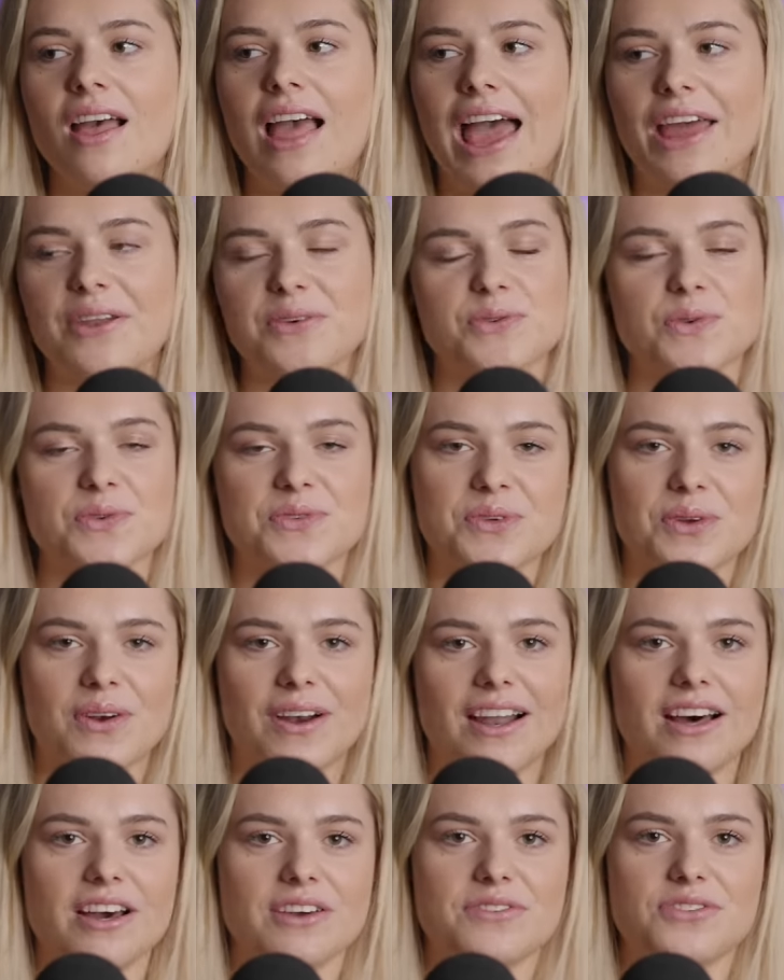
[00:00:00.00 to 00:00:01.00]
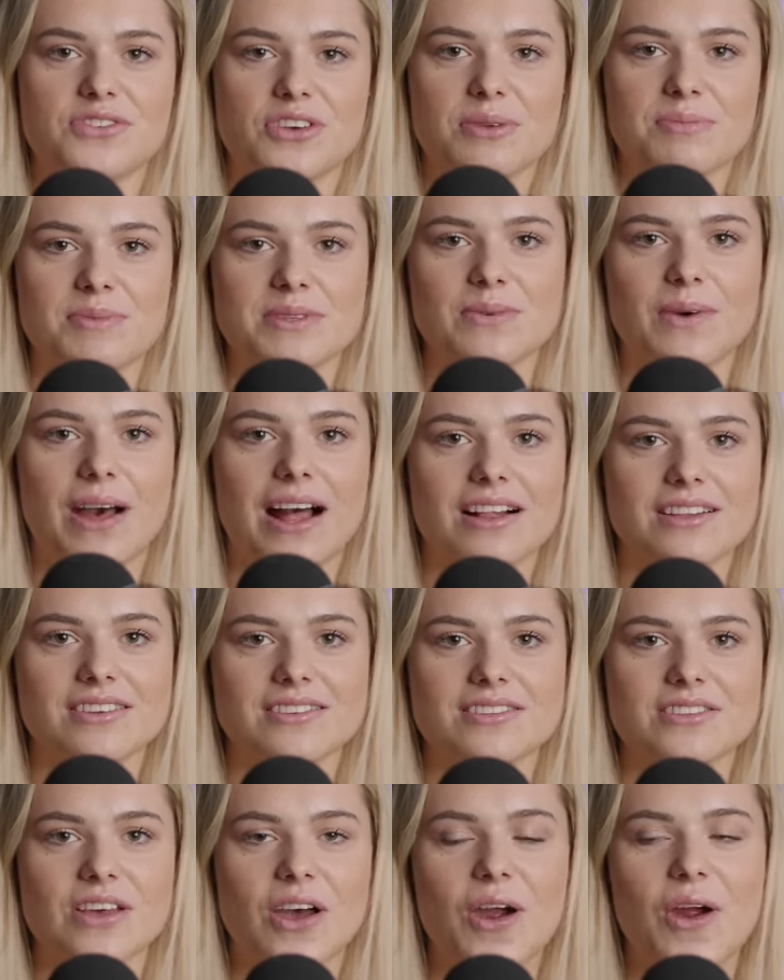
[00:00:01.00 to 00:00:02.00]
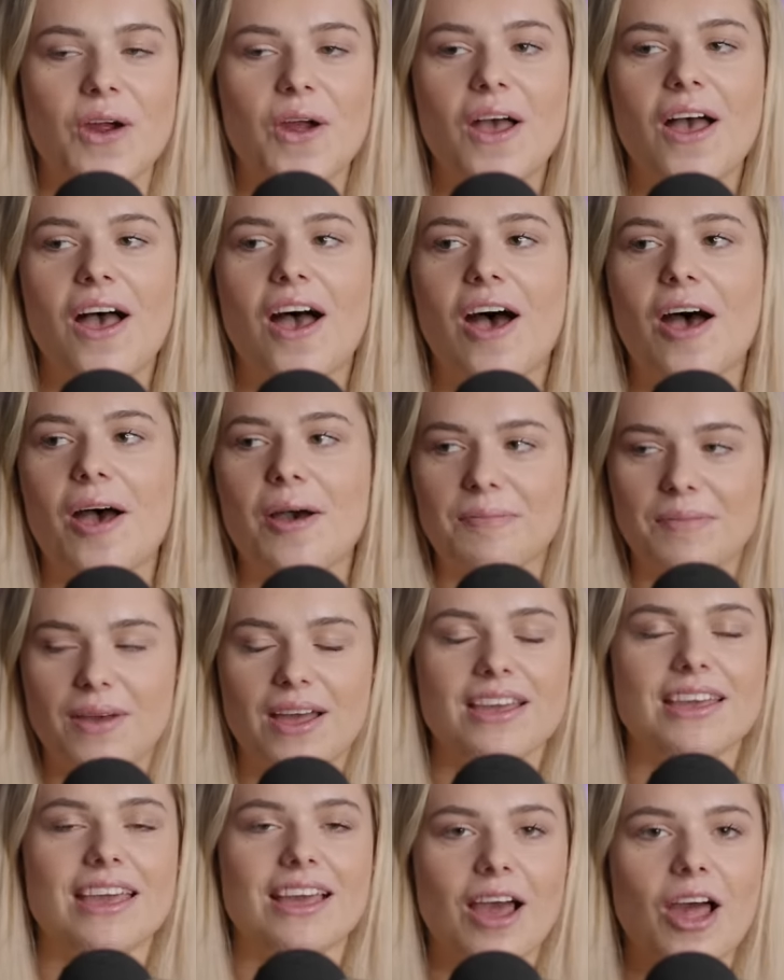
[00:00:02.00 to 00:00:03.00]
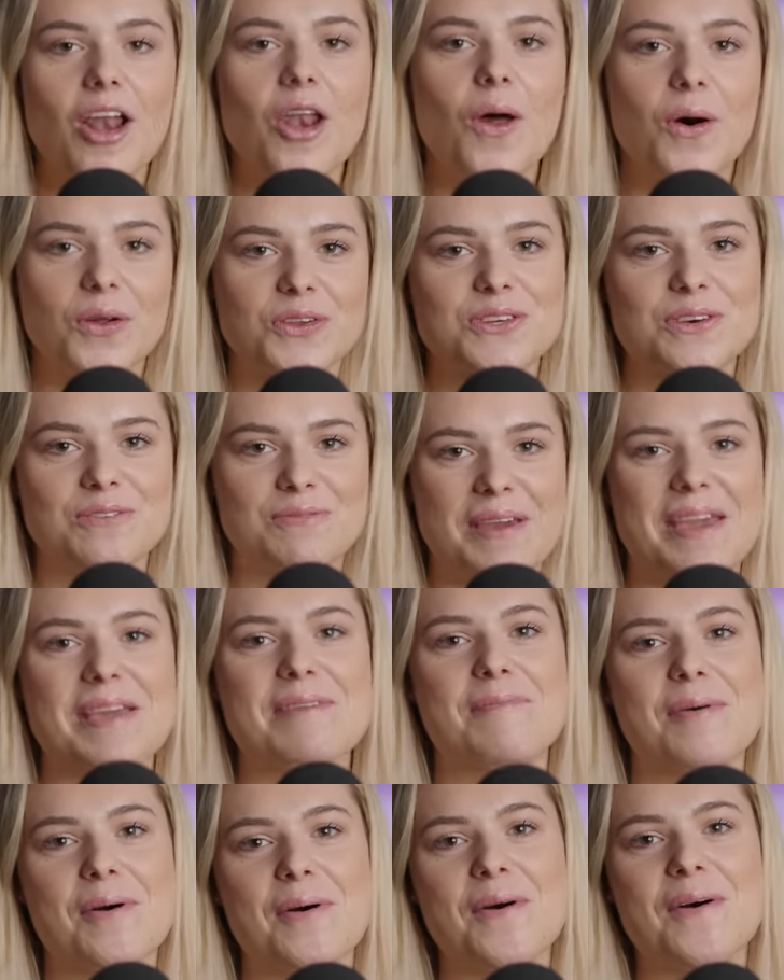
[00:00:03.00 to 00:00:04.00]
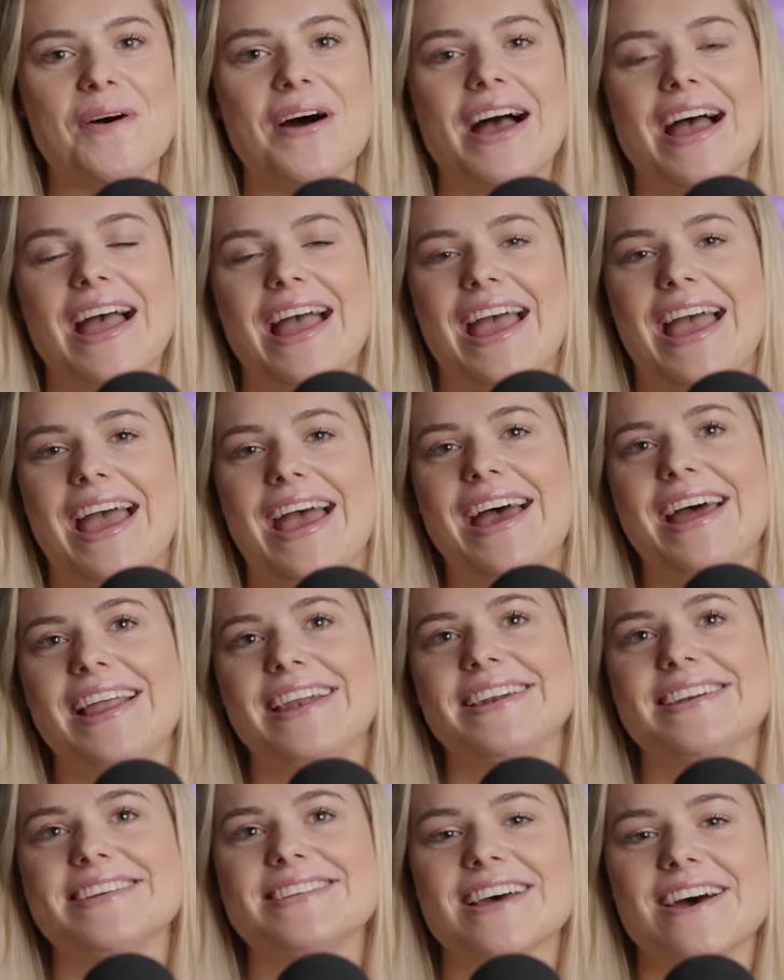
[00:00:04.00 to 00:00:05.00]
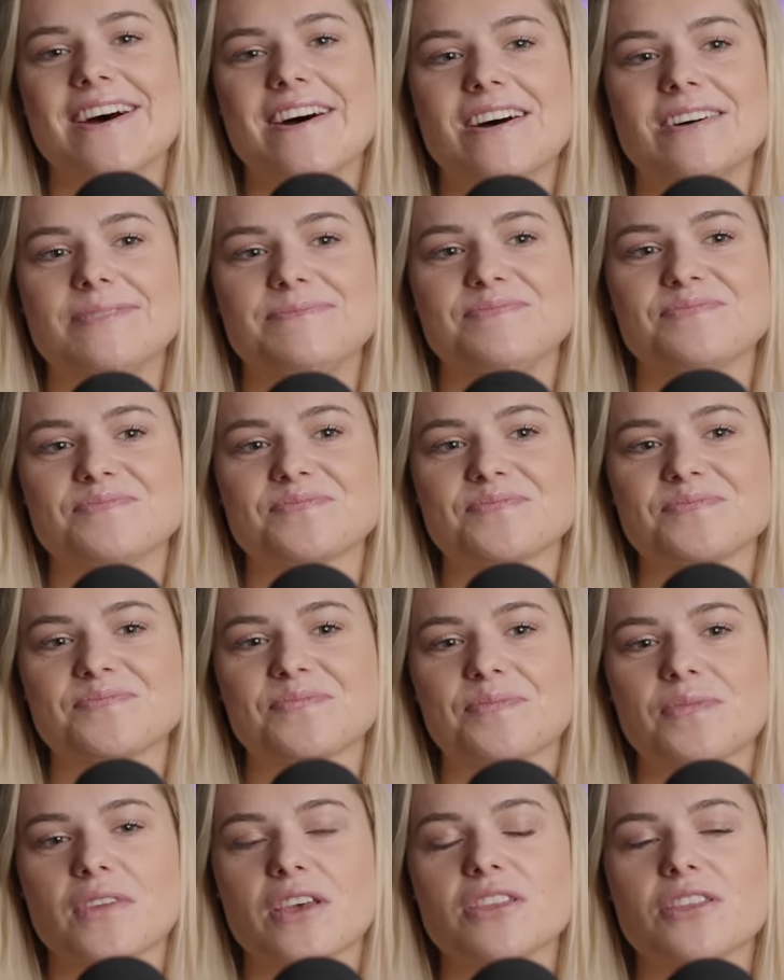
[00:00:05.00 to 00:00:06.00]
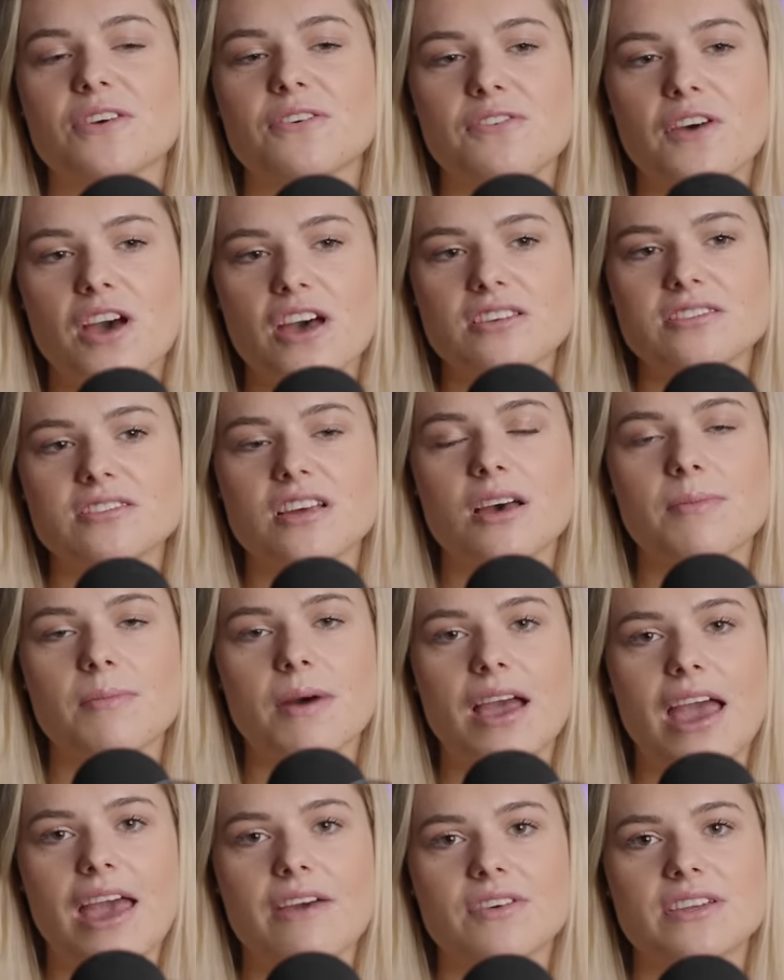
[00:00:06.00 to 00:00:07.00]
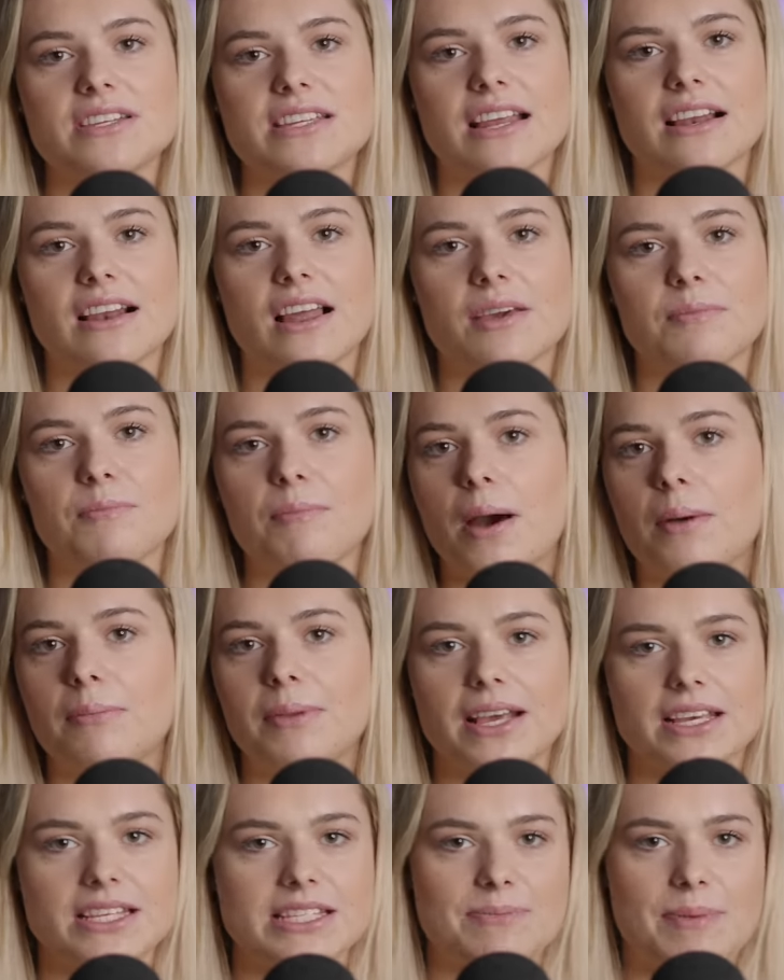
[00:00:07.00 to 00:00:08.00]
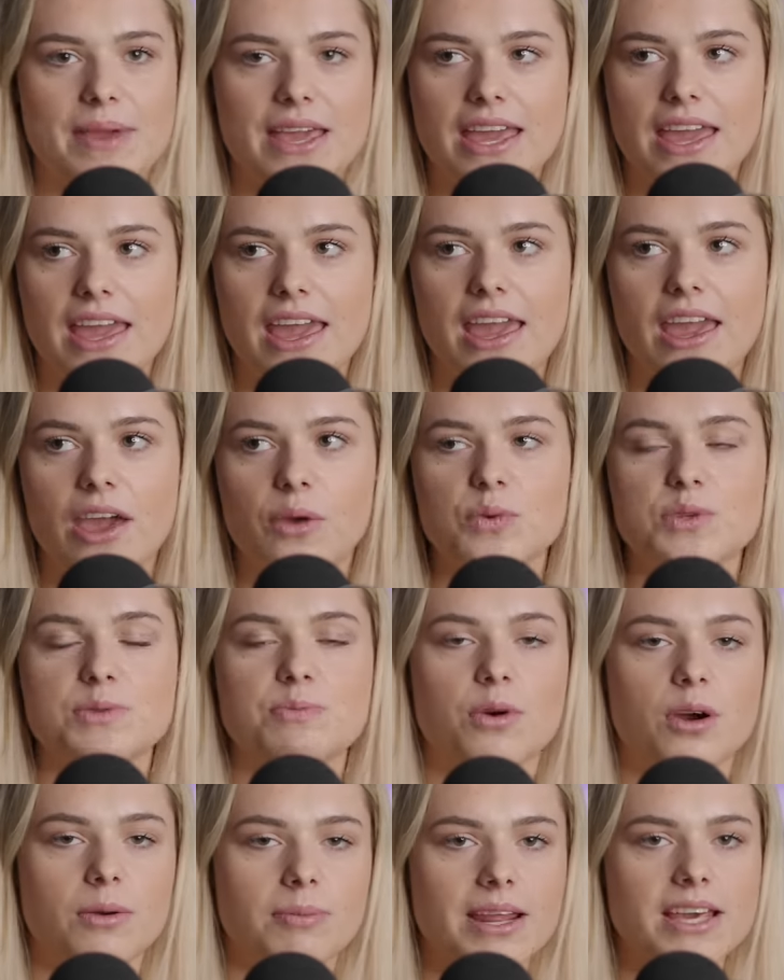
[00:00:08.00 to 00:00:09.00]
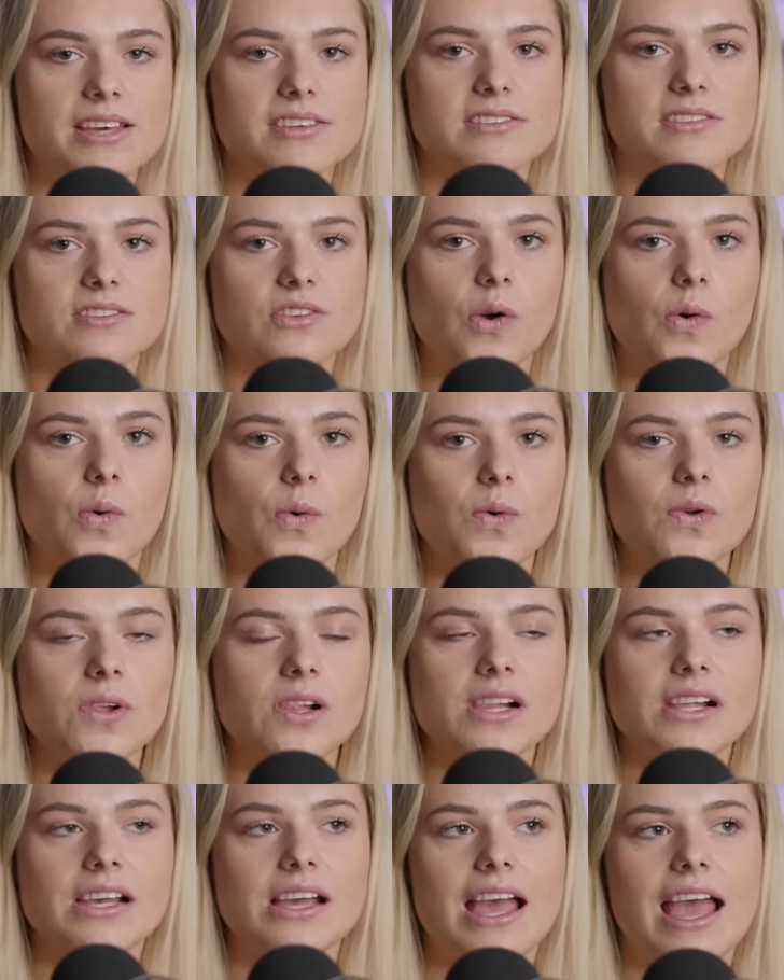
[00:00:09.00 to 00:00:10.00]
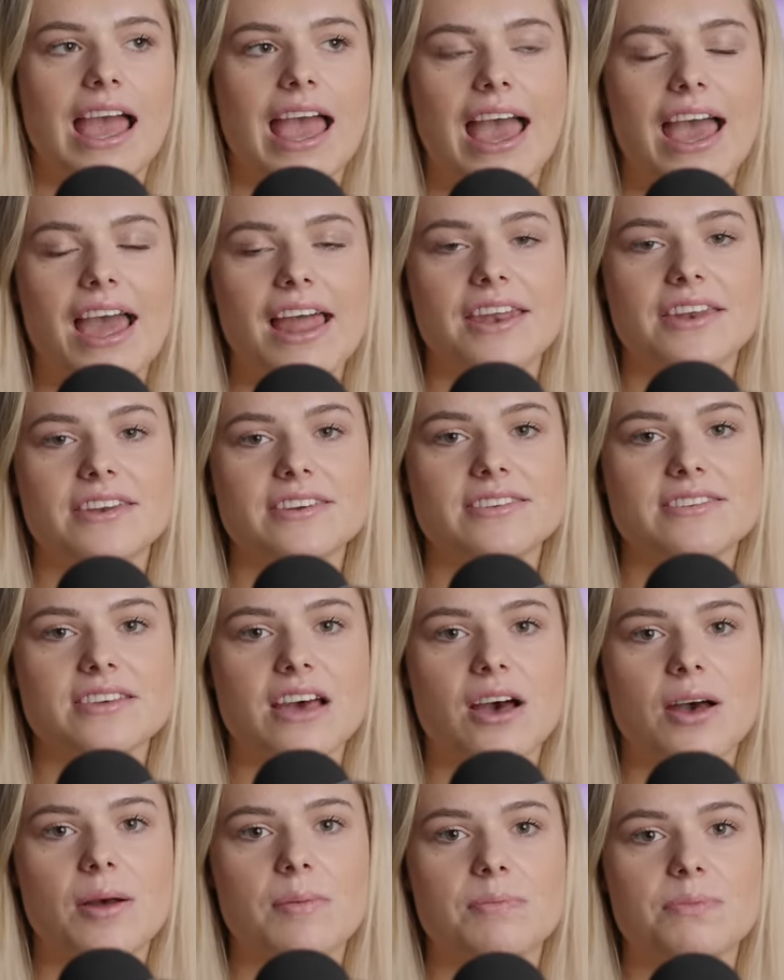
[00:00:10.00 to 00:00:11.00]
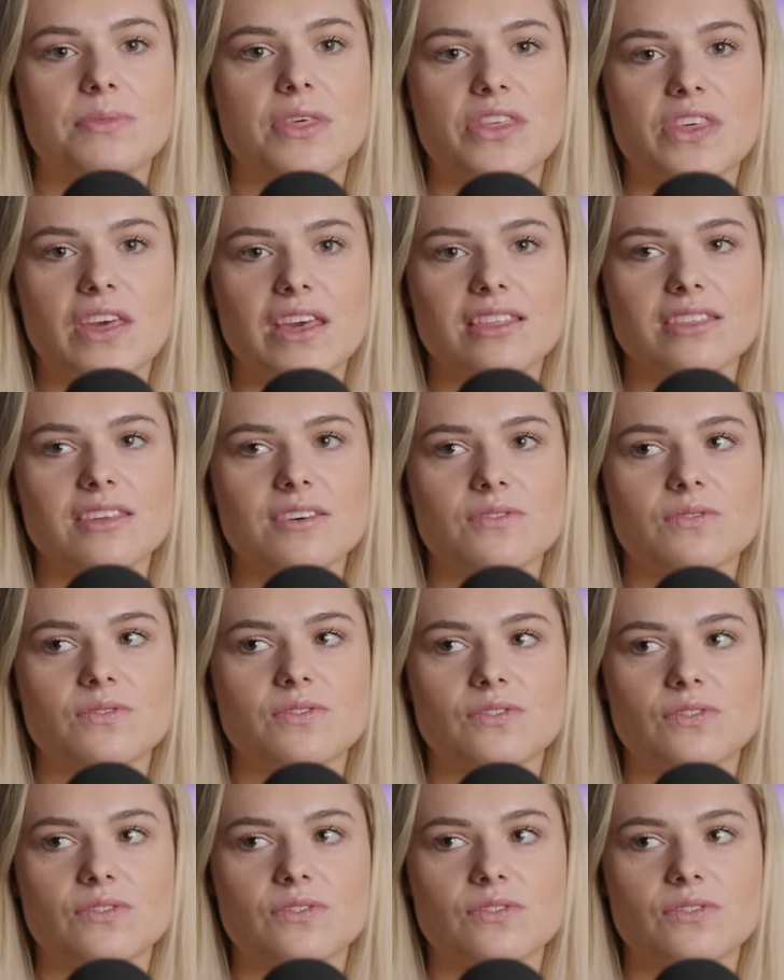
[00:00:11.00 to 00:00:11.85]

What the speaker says: And it was also on a live stream as well. So a lot of people. And the first time I ever did like public speaking was probably at school. And the thing that